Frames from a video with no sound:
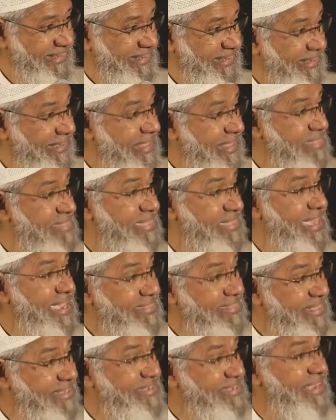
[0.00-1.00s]
He is
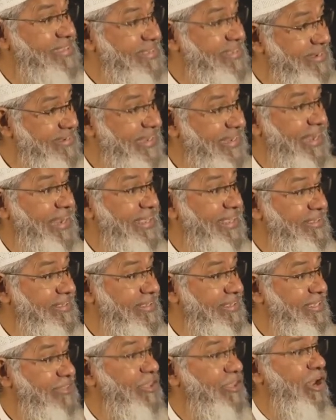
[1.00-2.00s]
saying, the judge is telling
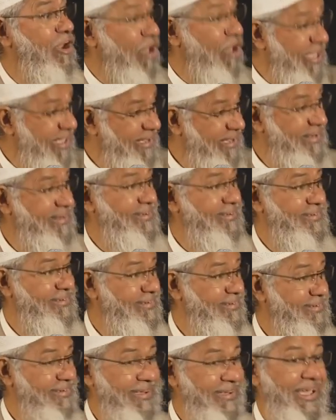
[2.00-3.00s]
the lawyer,
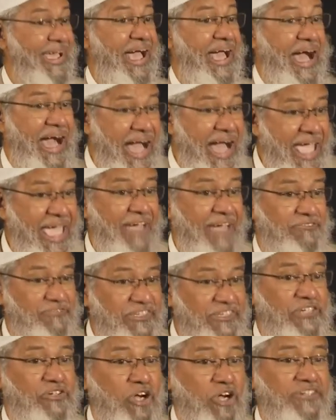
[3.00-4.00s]
I have
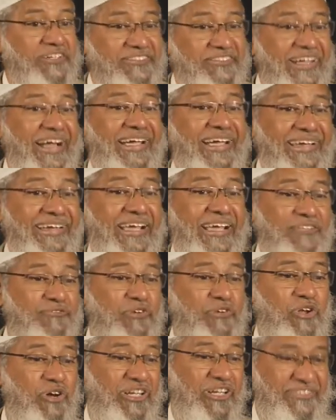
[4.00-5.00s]
seen Dr. Zakir Naik's
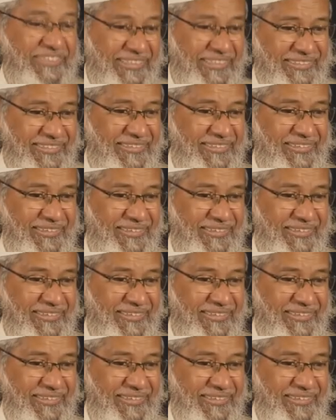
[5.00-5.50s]
video cassettes.